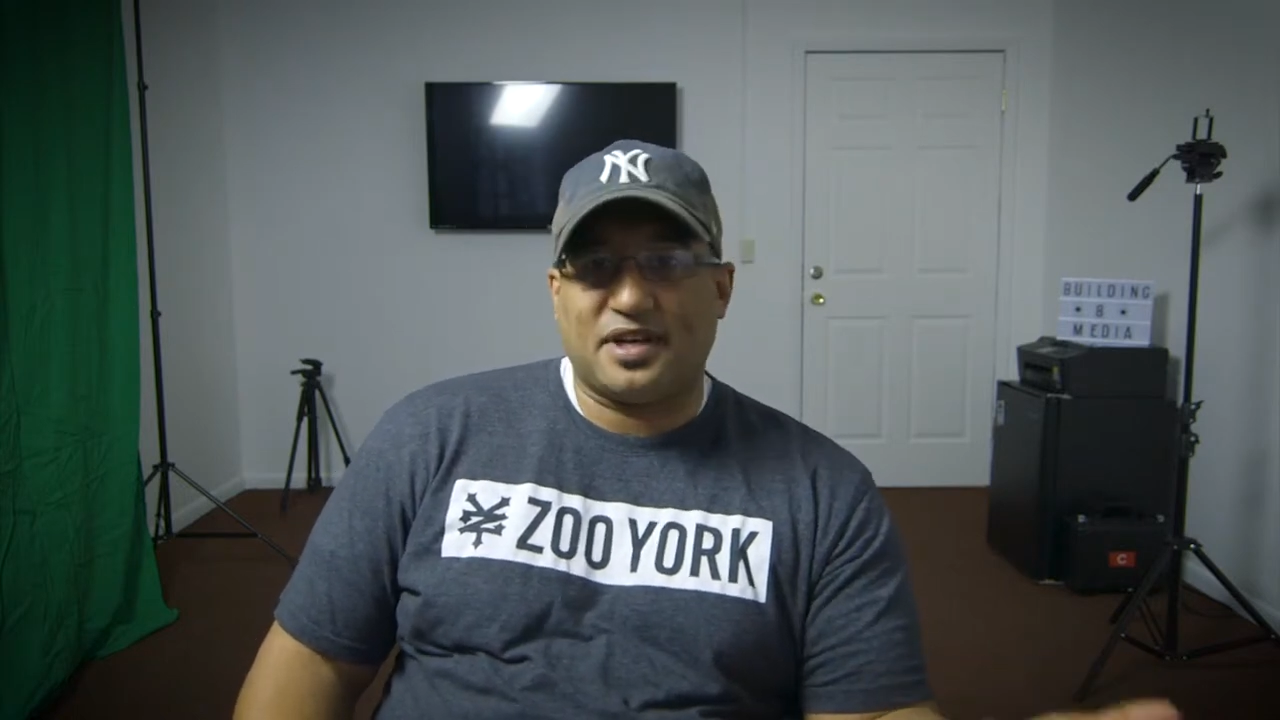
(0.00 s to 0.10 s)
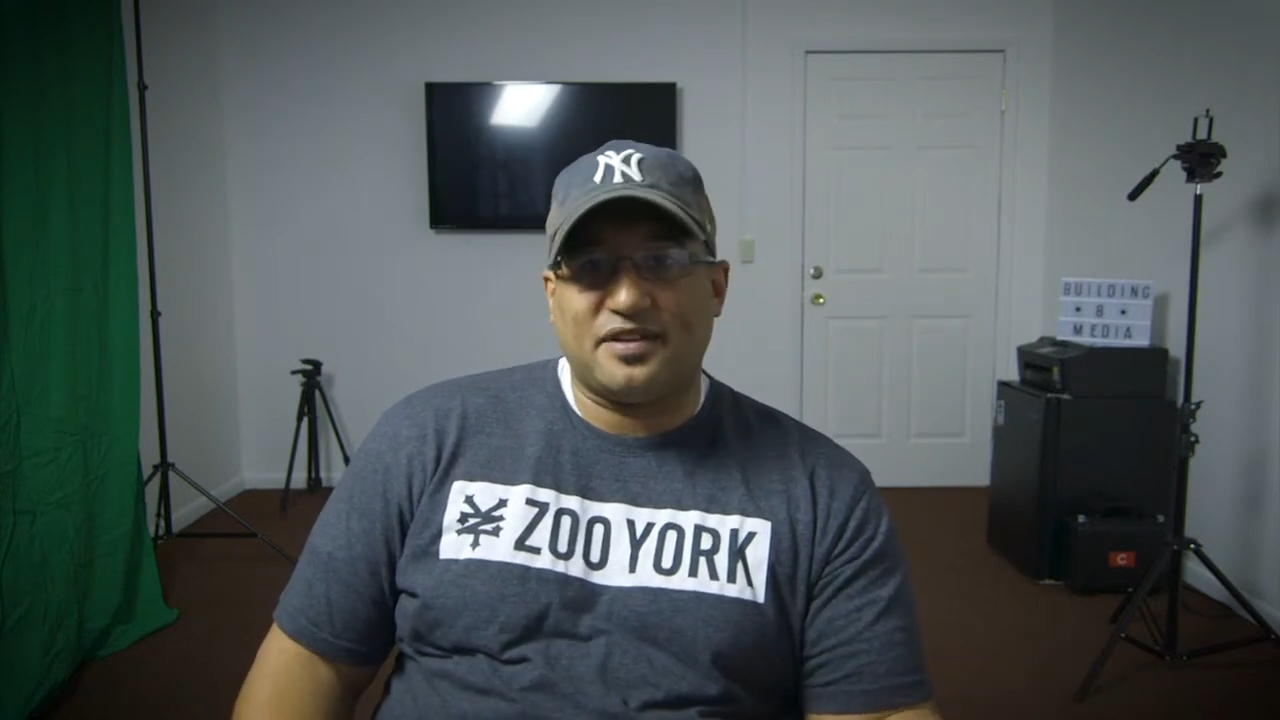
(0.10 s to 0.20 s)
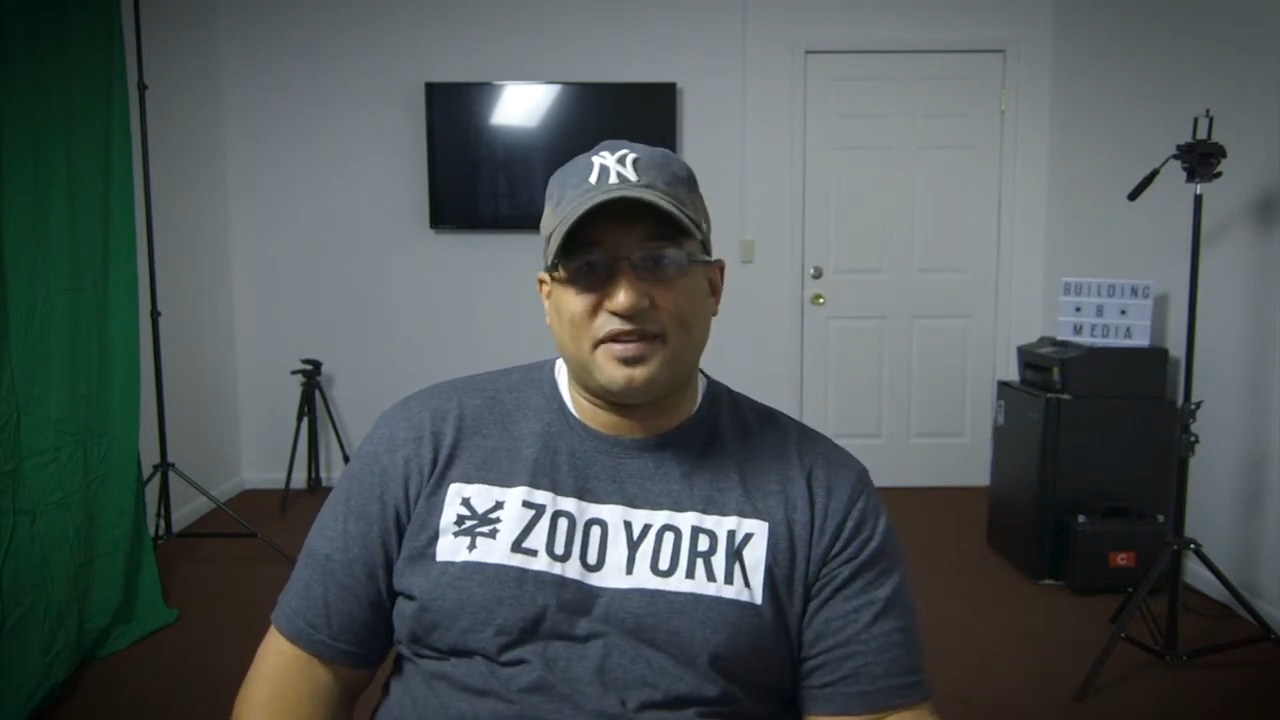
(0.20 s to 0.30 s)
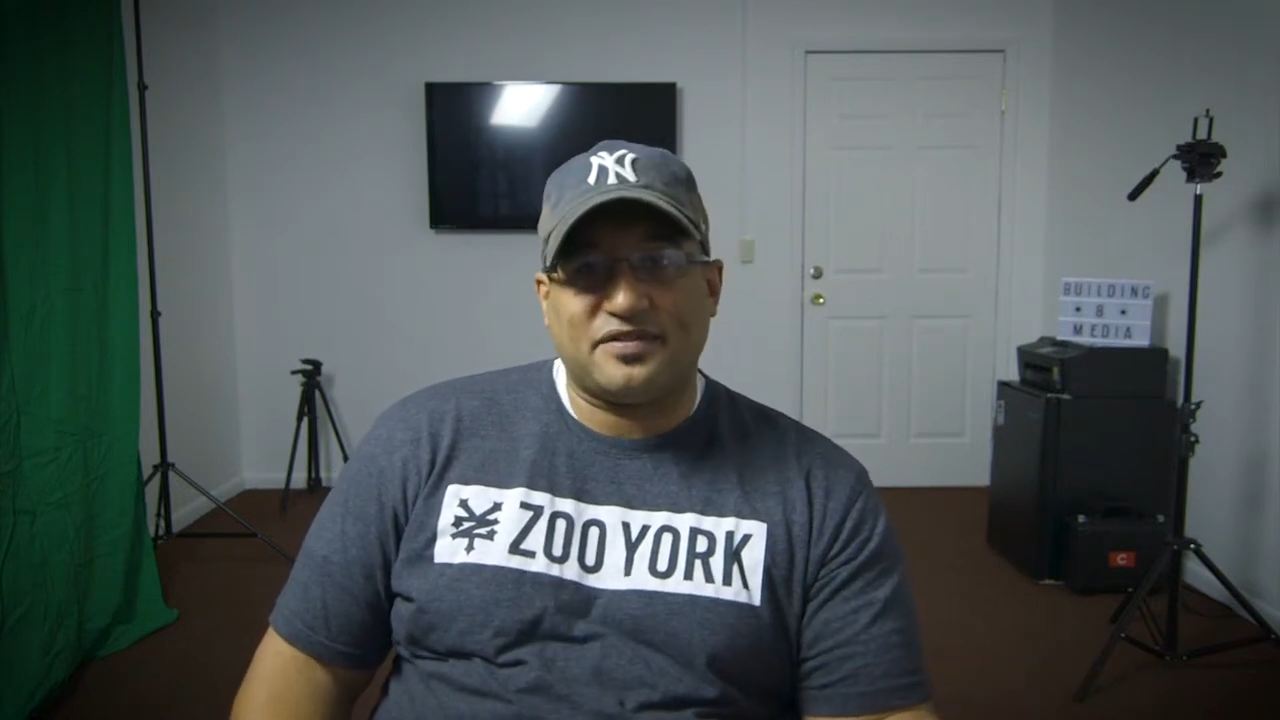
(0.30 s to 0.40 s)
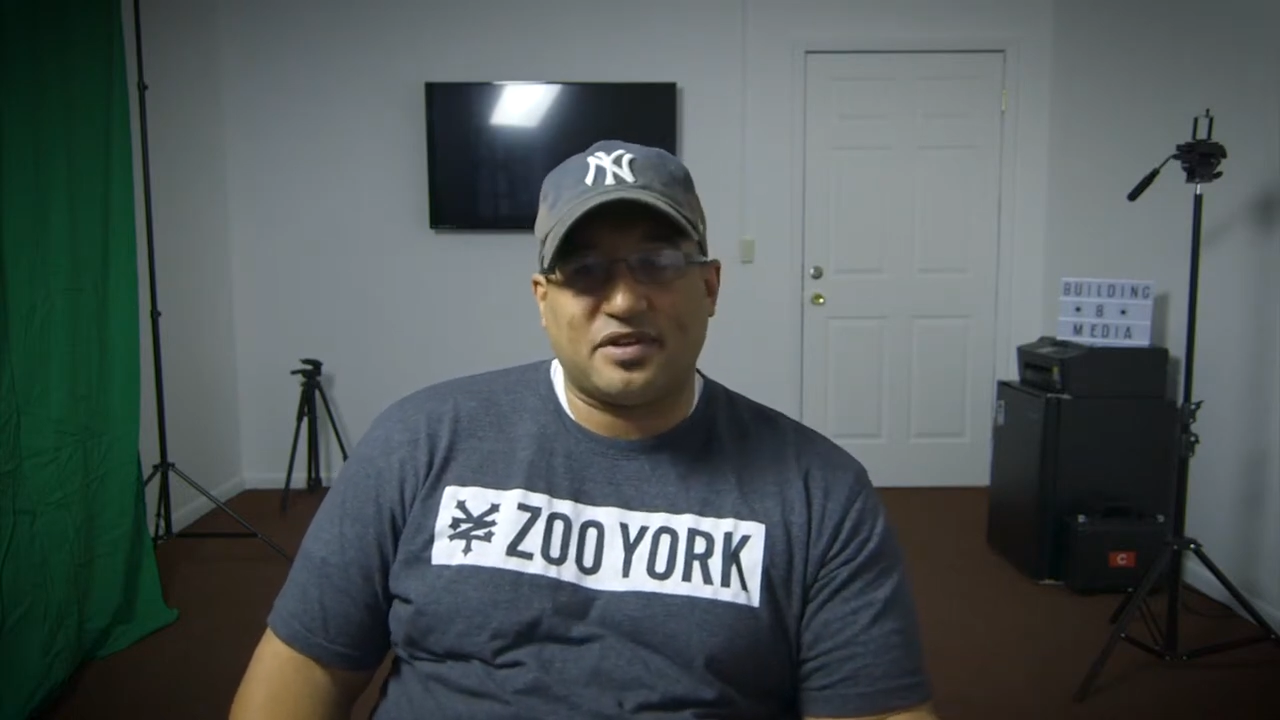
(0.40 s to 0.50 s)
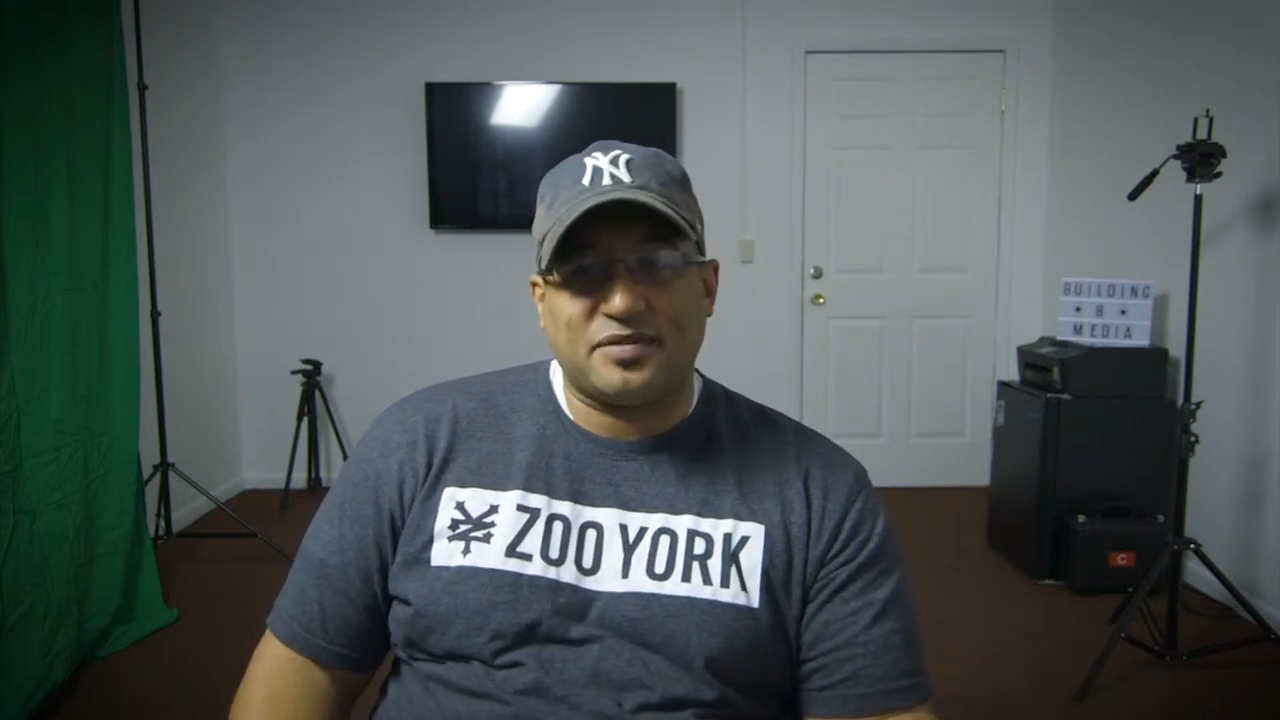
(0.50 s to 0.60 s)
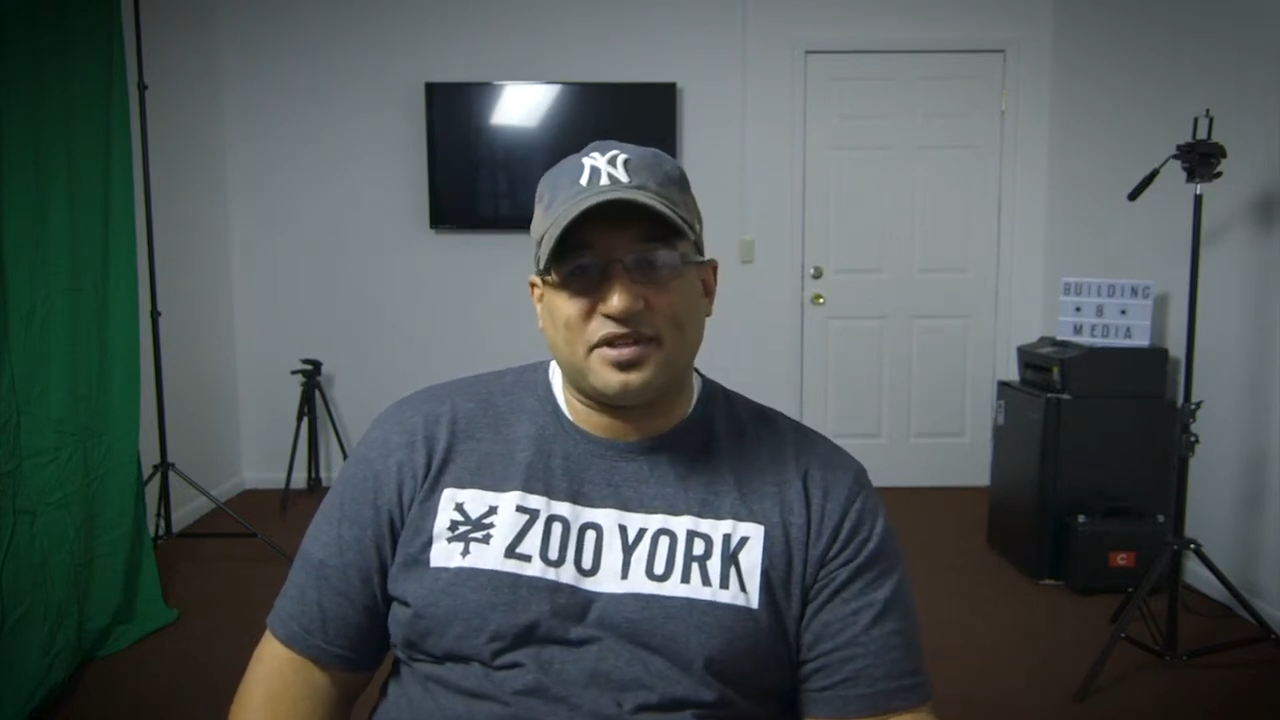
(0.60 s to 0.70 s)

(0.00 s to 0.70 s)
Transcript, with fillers: benefit from